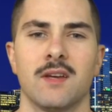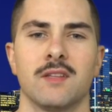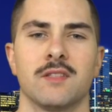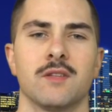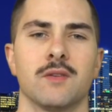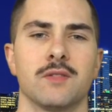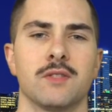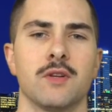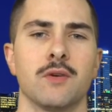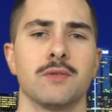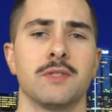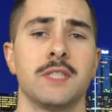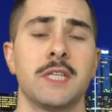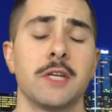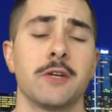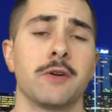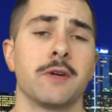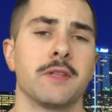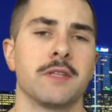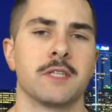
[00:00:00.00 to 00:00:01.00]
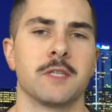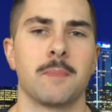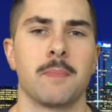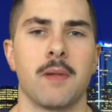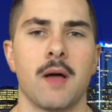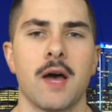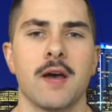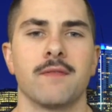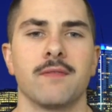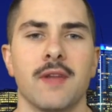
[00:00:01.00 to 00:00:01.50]
So it's no secret the
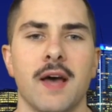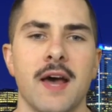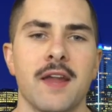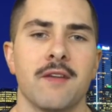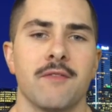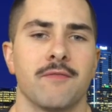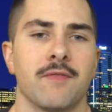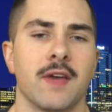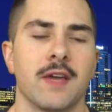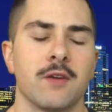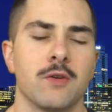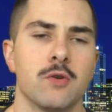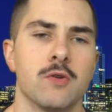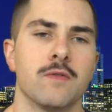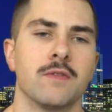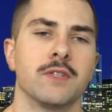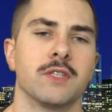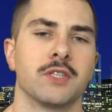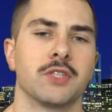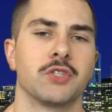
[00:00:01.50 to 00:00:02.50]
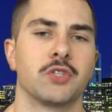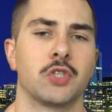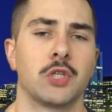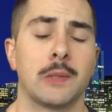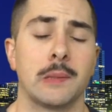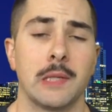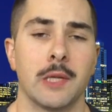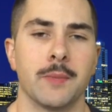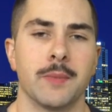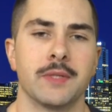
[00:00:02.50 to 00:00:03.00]
supply of land in Vancouver is
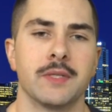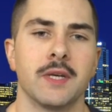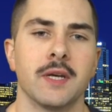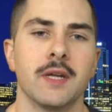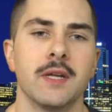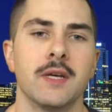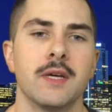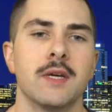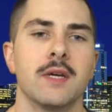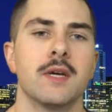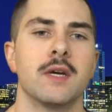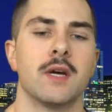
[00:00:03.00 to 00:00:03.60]
extremely limited.